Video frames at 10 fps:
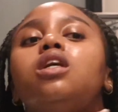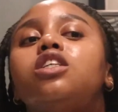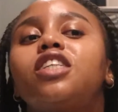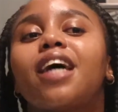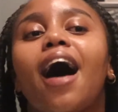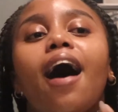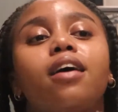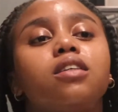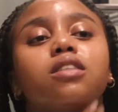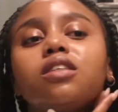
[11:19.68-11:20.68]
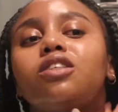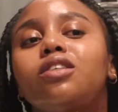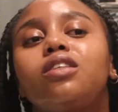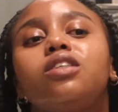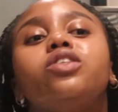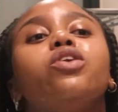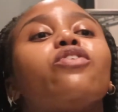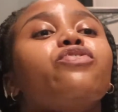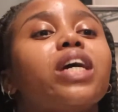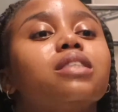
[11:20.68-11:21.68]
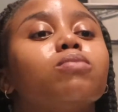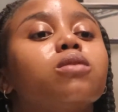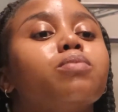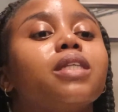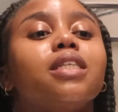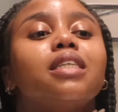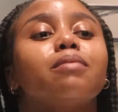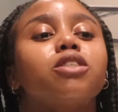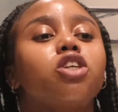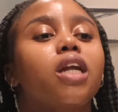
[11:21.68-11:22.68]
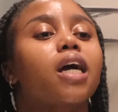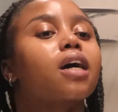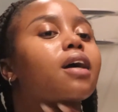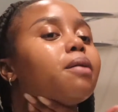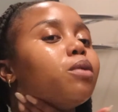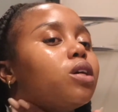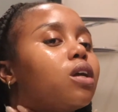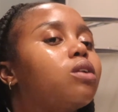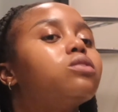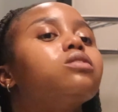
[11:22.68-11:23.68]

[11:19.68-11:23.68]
child, your face must be the same as your neck, come on now.